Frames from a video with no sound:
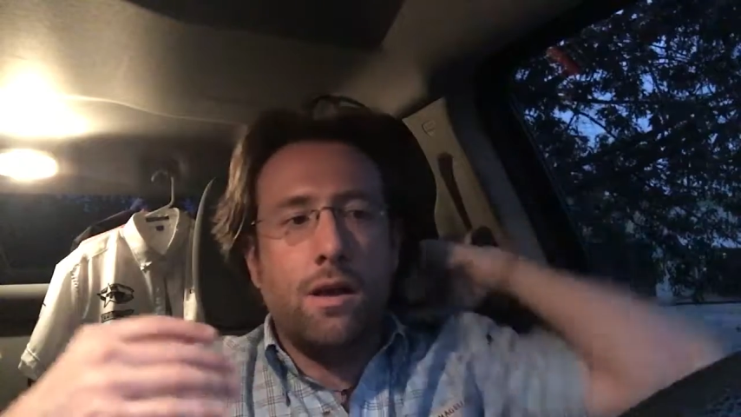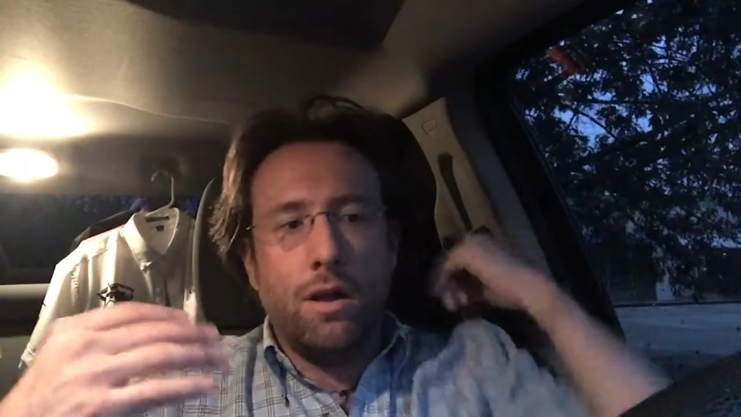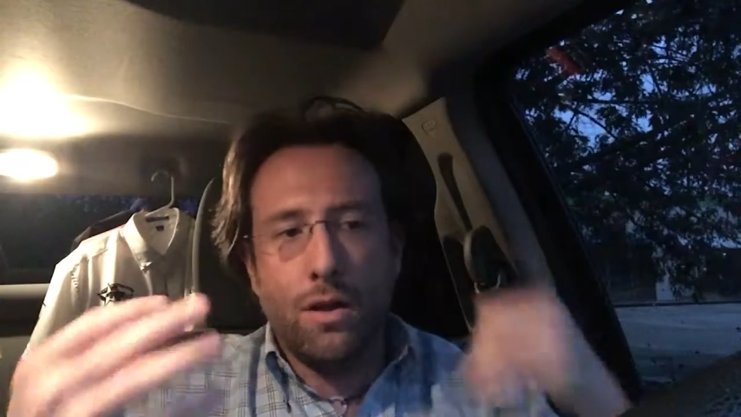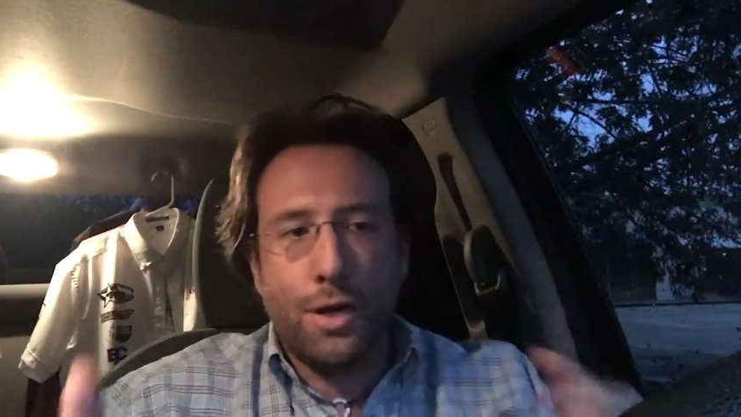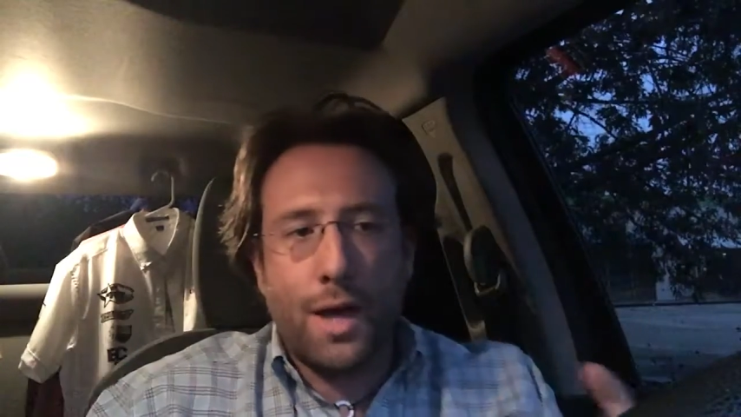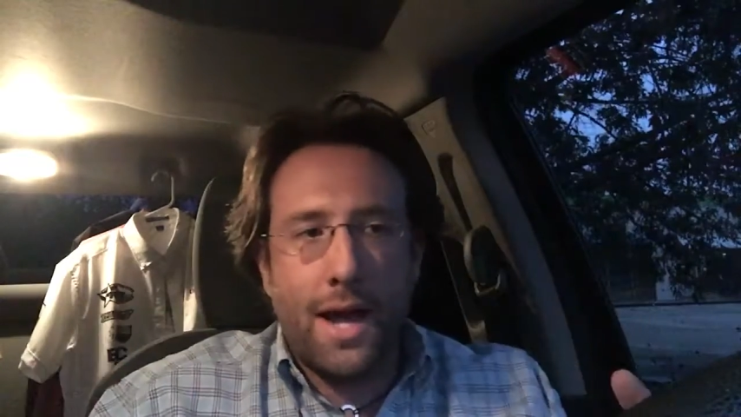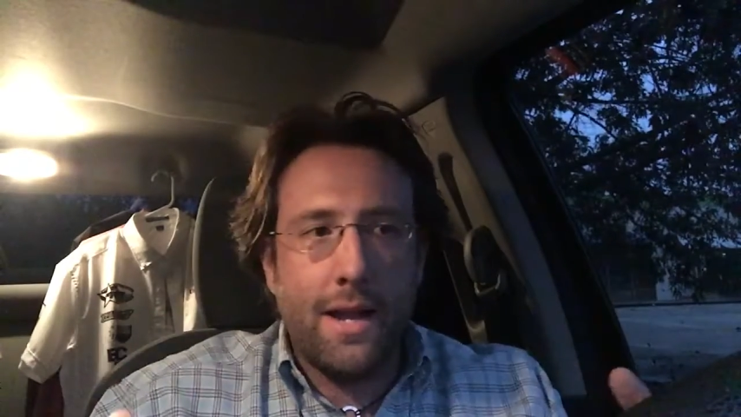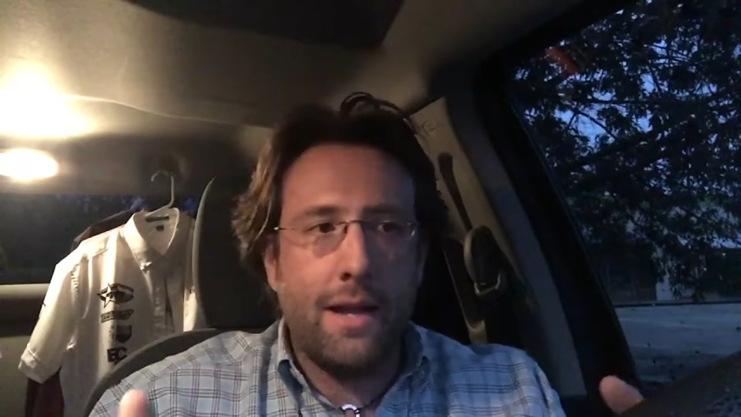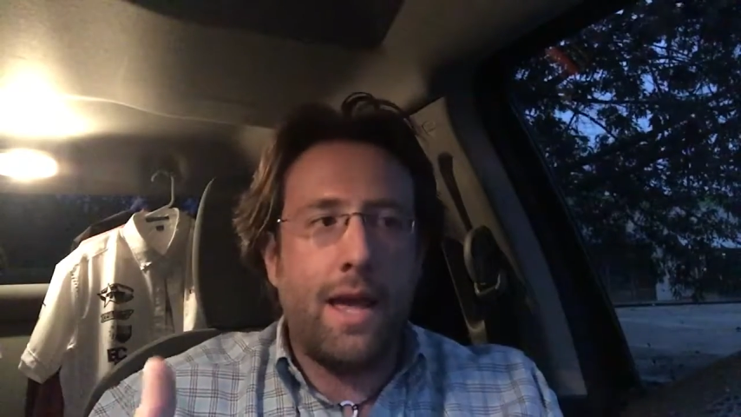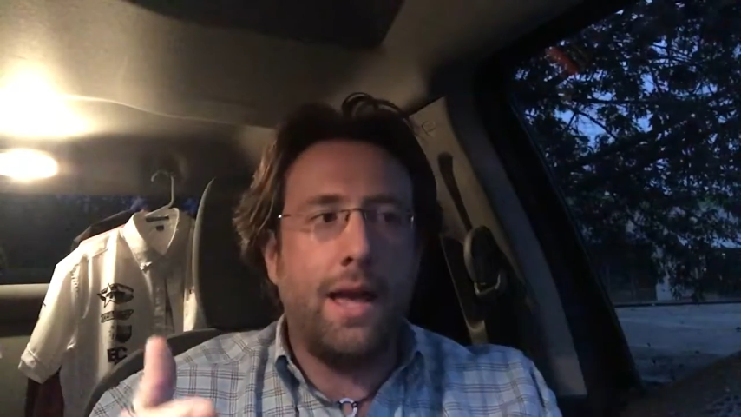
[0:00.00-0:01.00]
look at
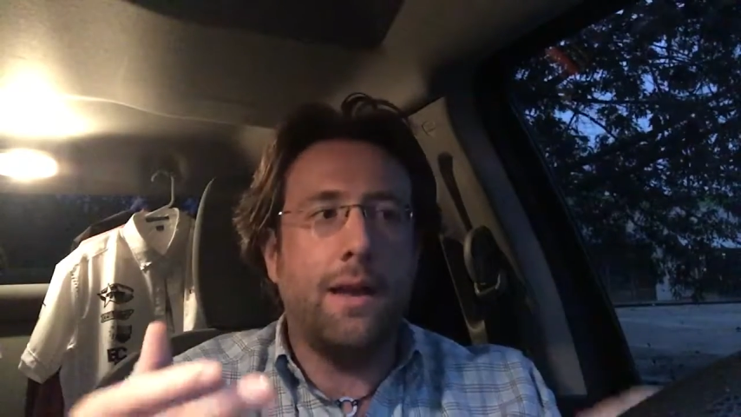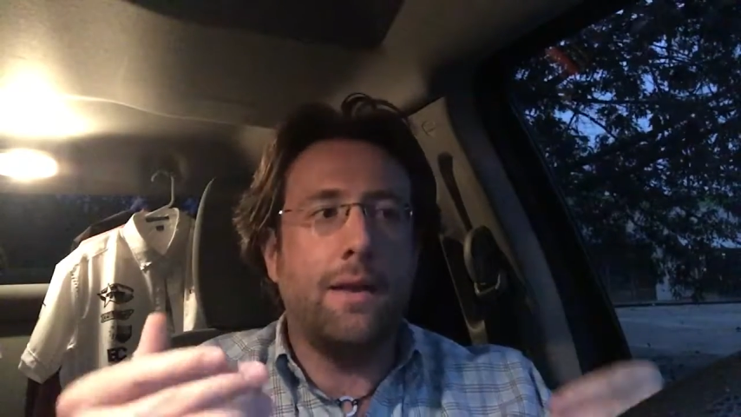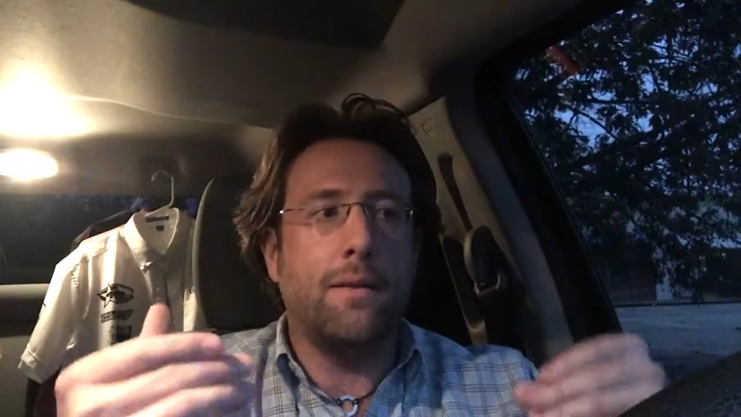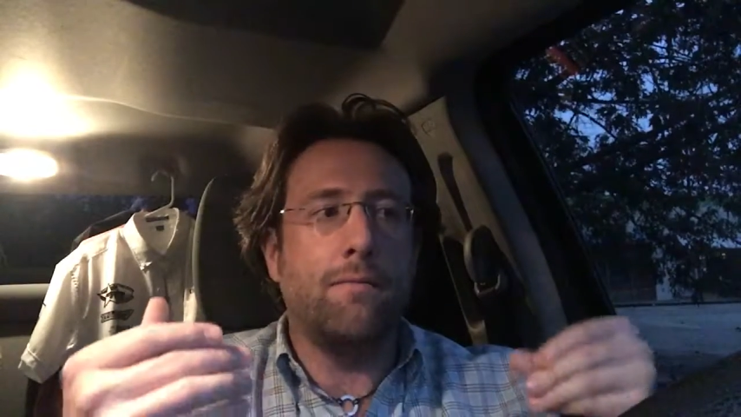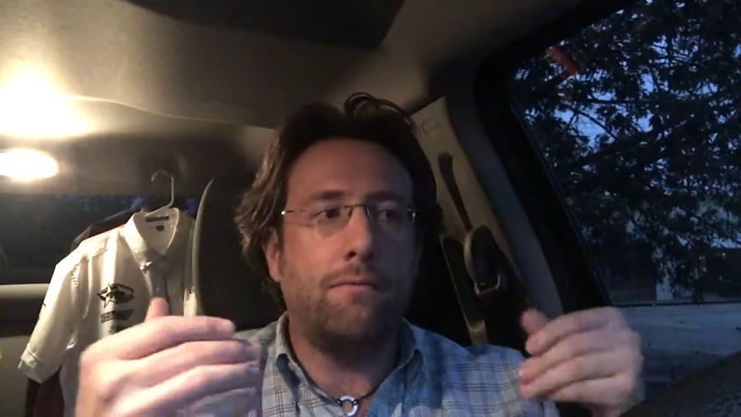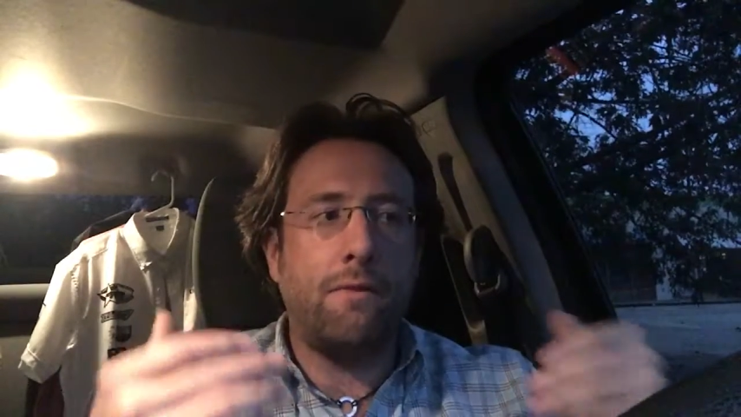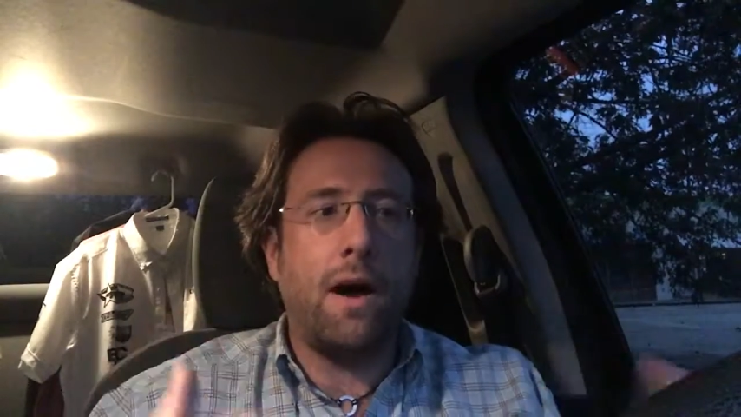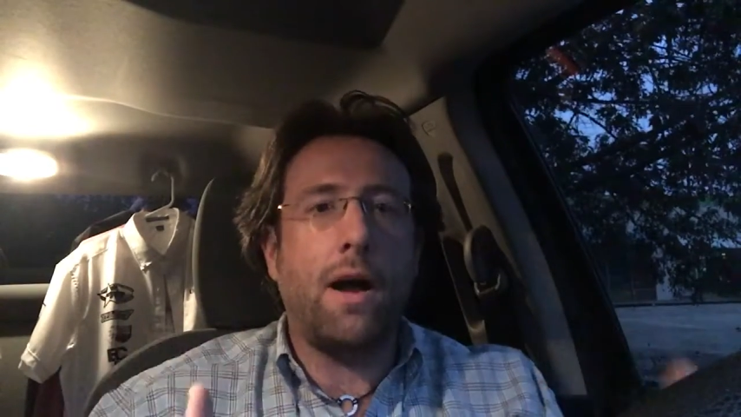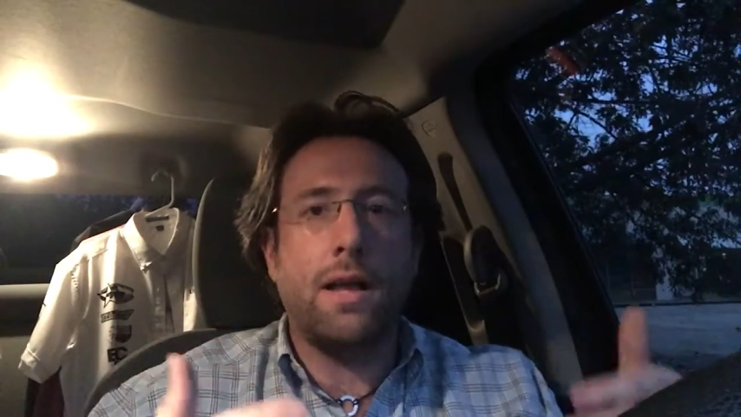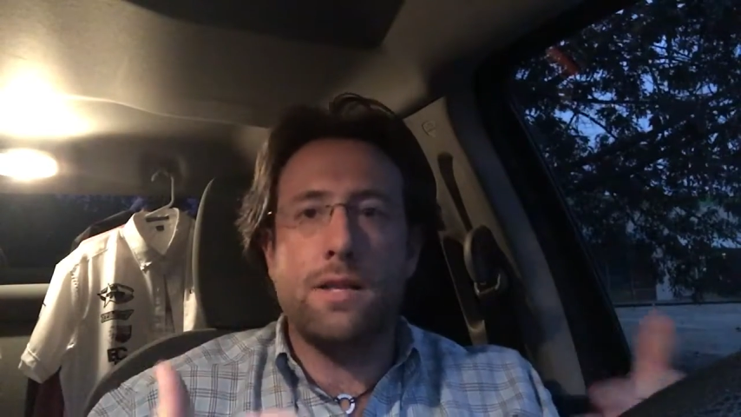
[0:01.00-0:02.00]
it and
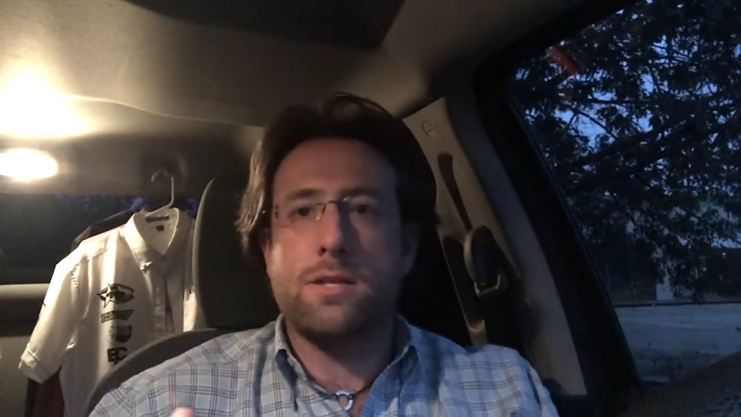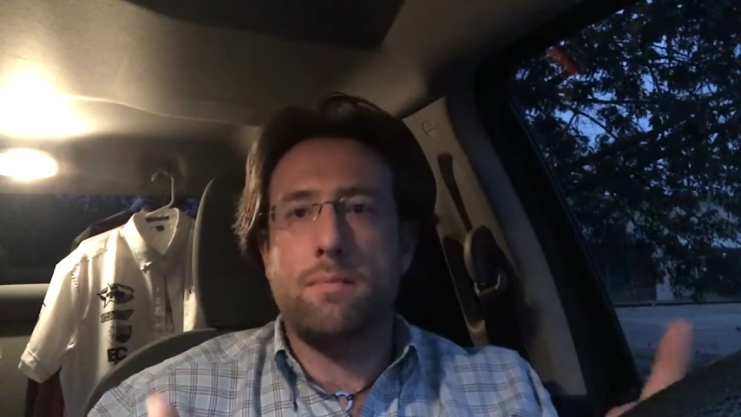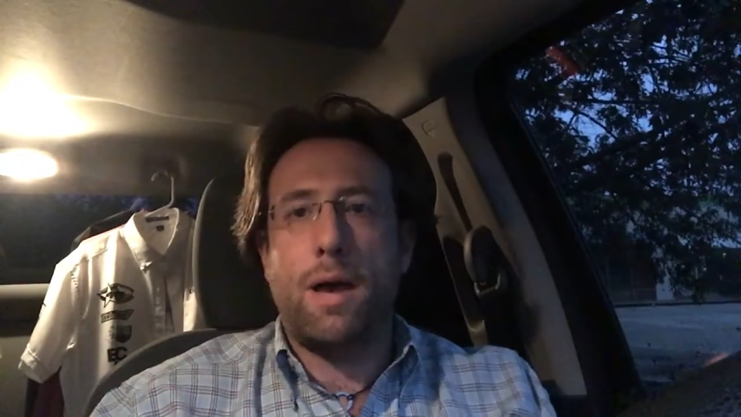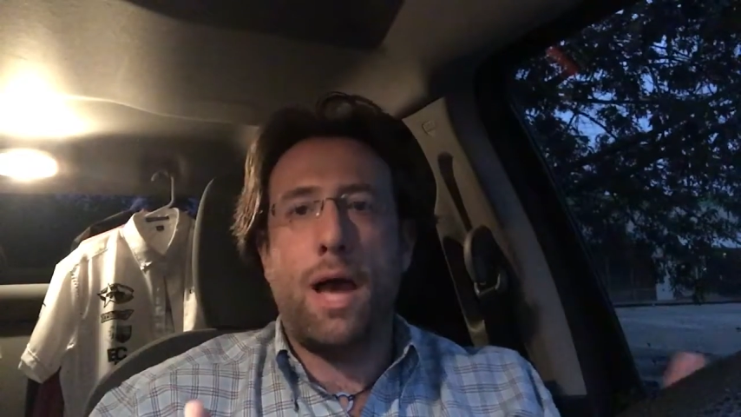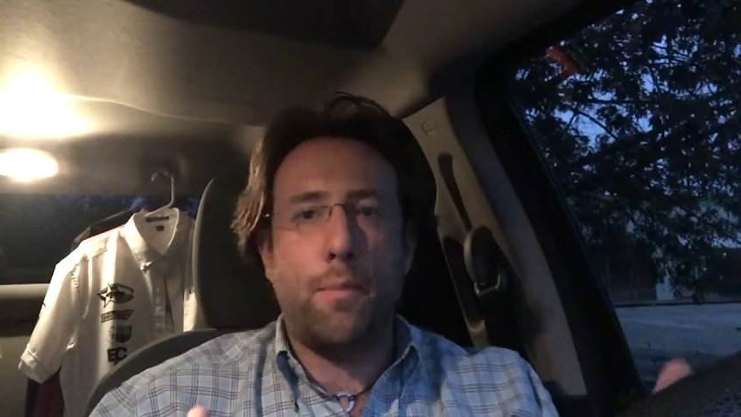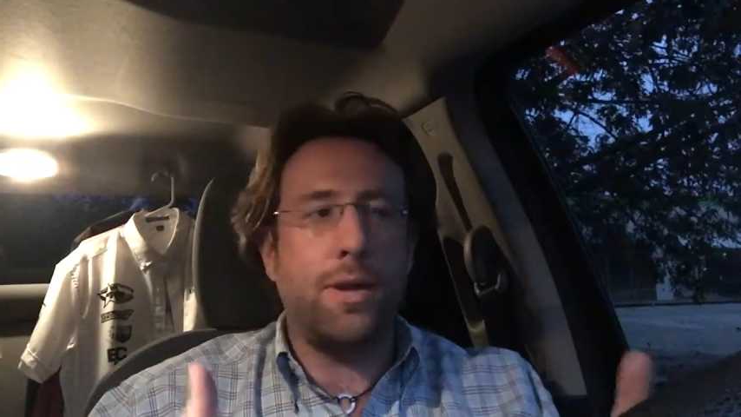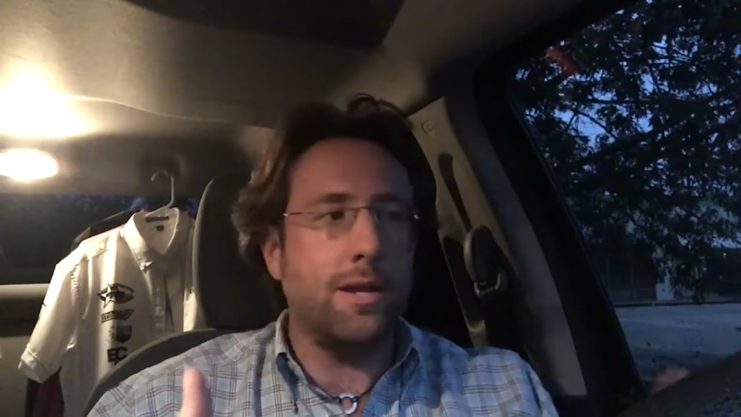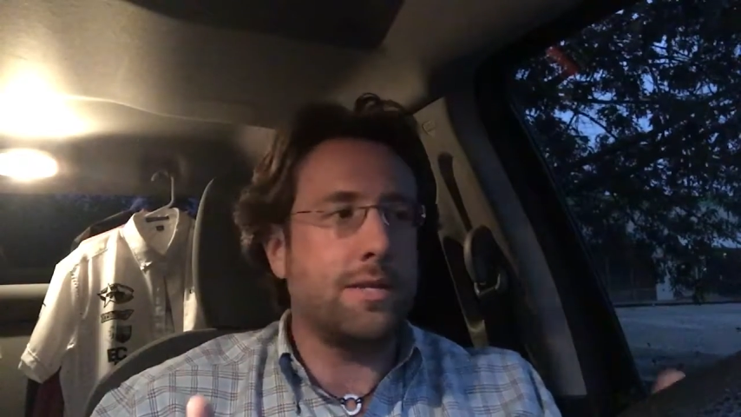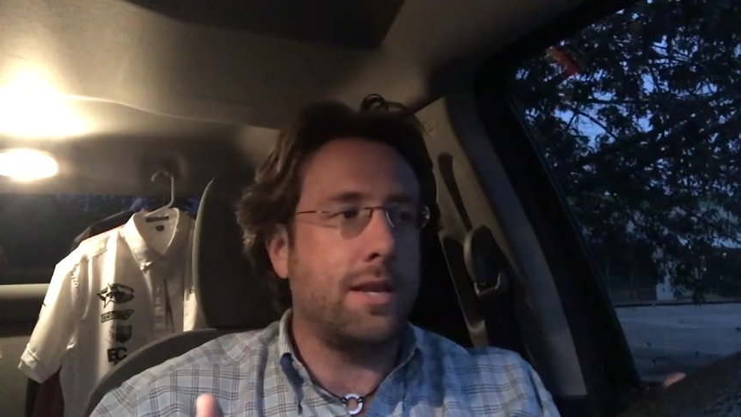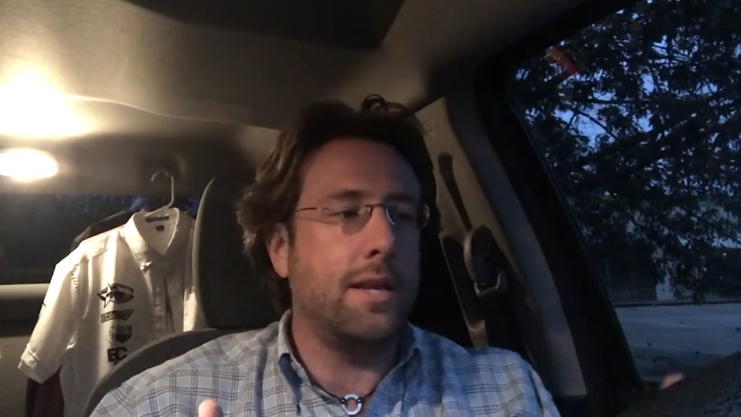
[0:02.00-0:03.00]
find some
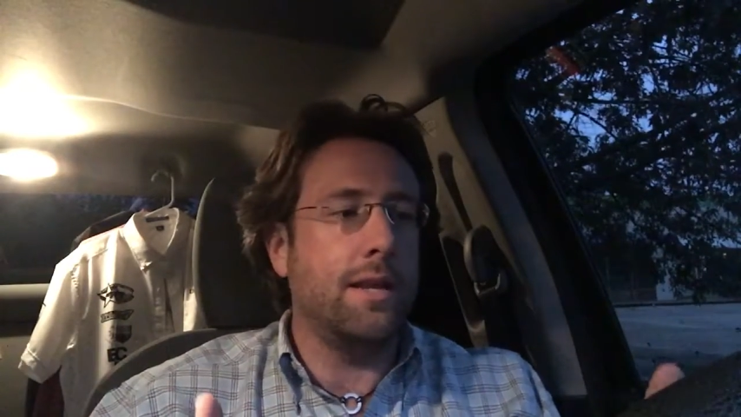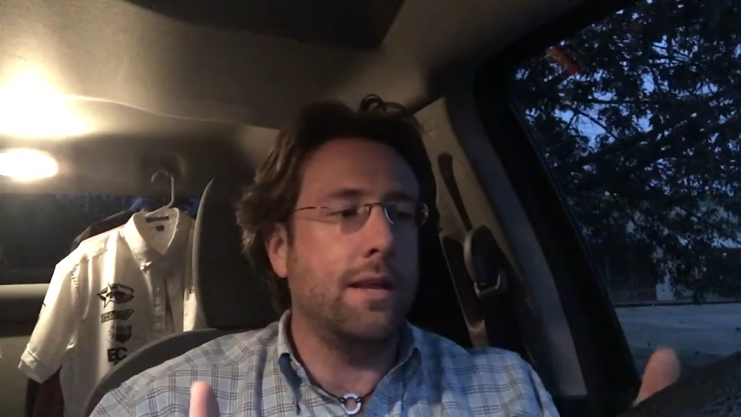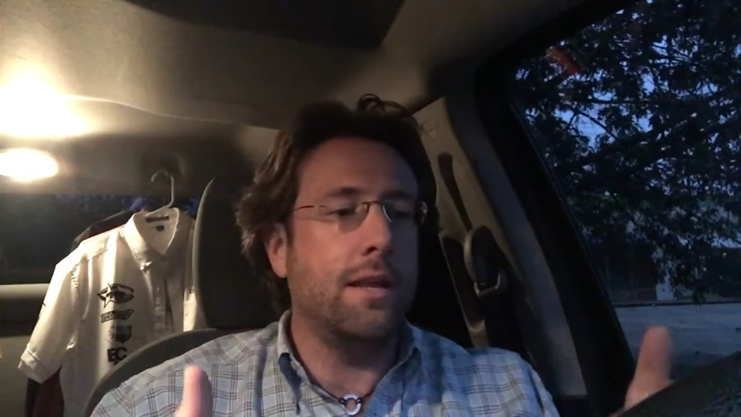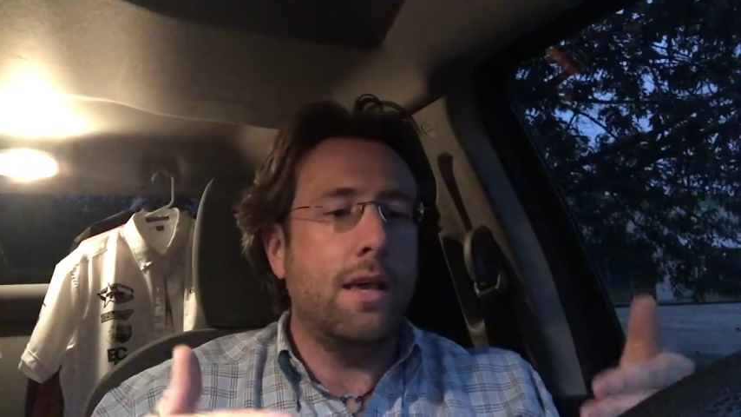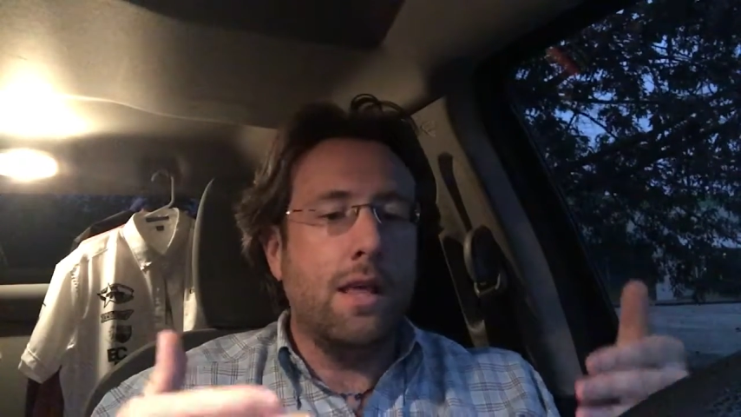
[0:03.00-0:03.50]
happiness in it,